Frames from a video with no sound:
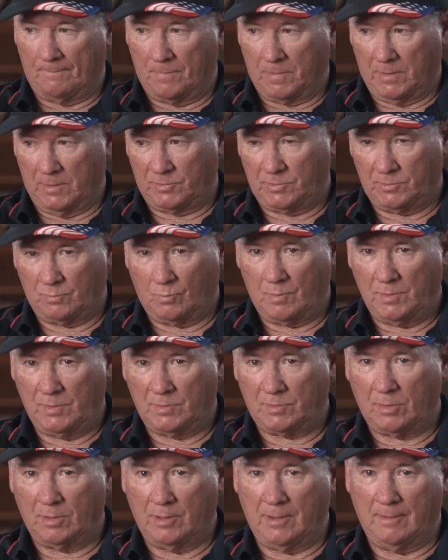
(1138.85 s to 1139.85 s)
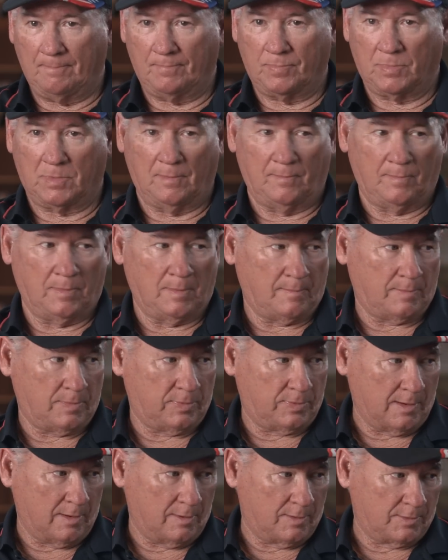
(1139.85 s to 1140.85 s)
"This is where you sleep.
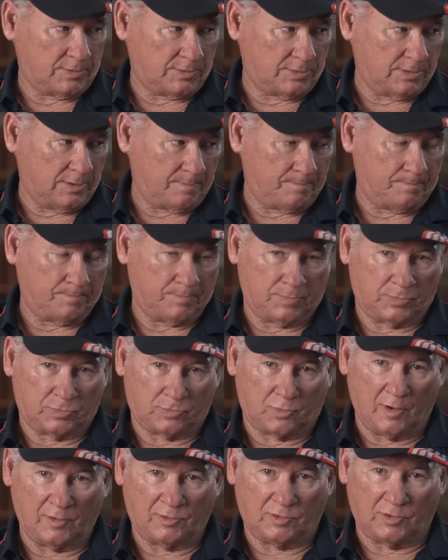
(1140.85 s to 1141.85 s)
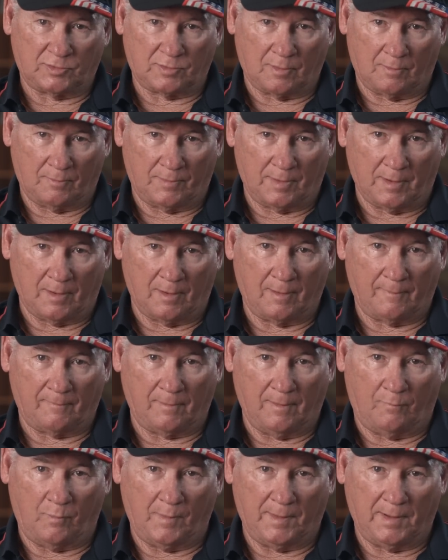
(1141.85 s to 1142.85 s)
There's the trenches over there
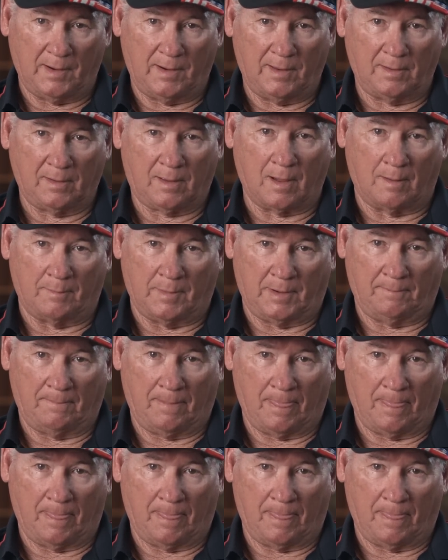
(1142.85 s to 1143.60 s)
if we get incoming."